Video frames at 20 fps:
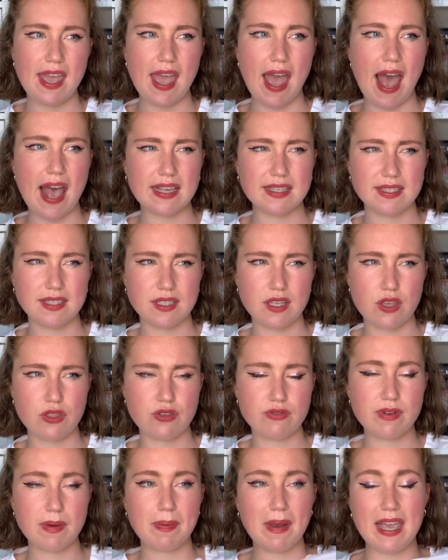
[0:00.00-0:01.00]
as
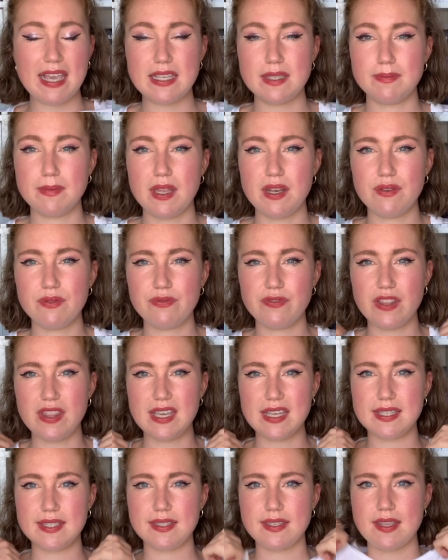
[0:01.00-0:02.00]
the replacement for
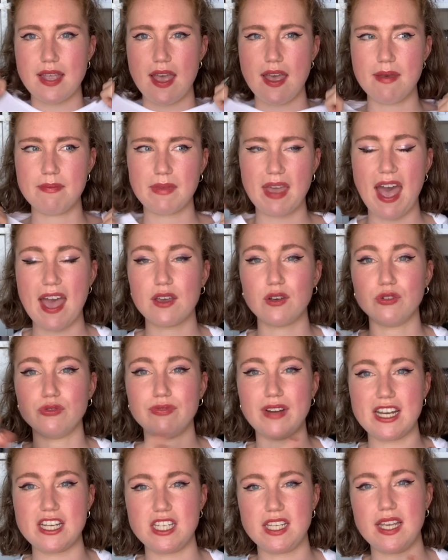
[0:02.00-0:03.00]
this um, guy called
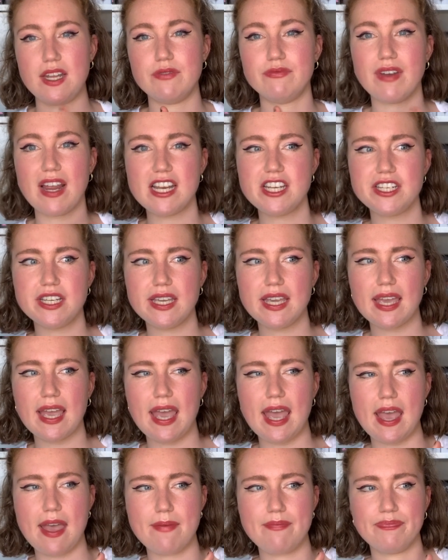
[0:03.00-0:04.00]
Reggie, and Reggie
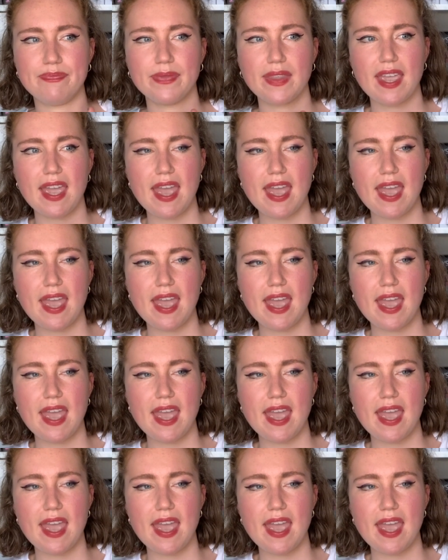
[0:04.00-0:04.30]
um